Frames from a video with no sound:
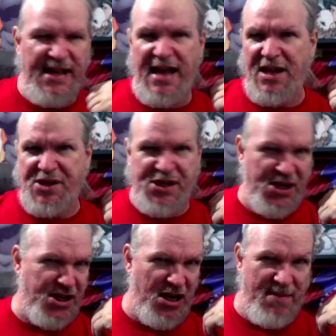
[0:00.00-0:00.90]
It's
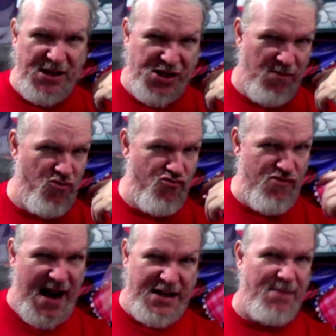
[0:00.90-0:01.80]
just going to be some
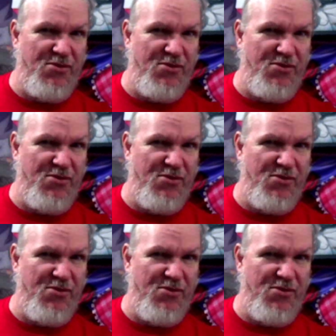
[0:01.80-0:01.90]
random